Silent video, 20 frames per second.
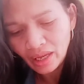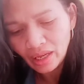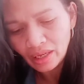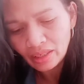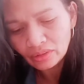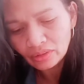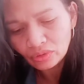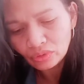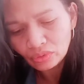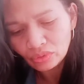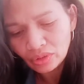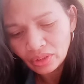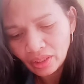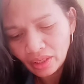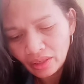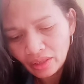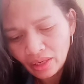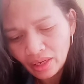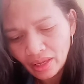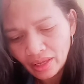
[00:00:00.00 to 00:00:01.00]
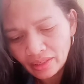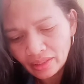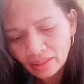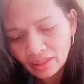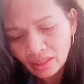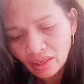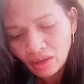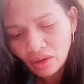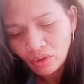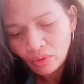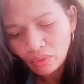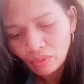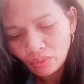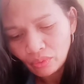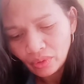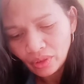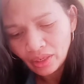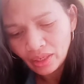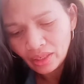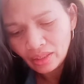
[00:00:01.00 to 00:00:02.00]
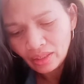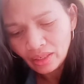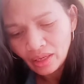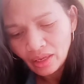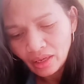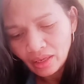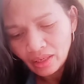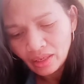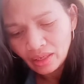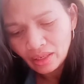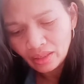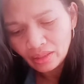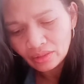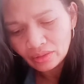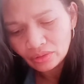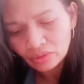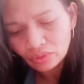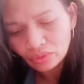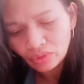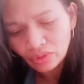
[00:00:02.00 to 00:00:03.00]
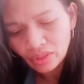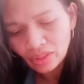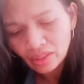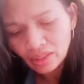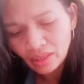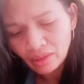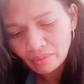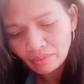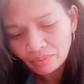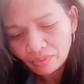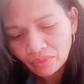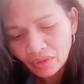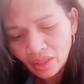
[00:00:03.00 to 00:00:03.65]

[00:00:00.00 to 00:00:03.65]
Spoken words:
and to their land when he destroyed them,